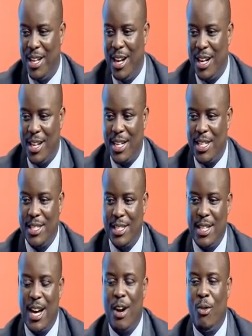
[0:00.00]
And
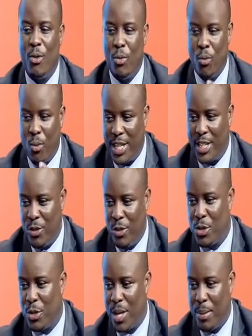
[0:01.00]
that's now what
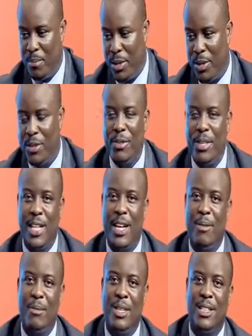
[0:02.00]
goes on beyond
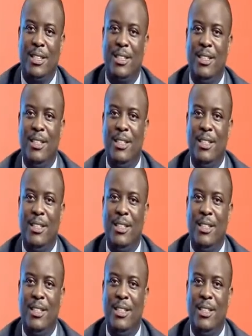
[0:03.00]
retirement.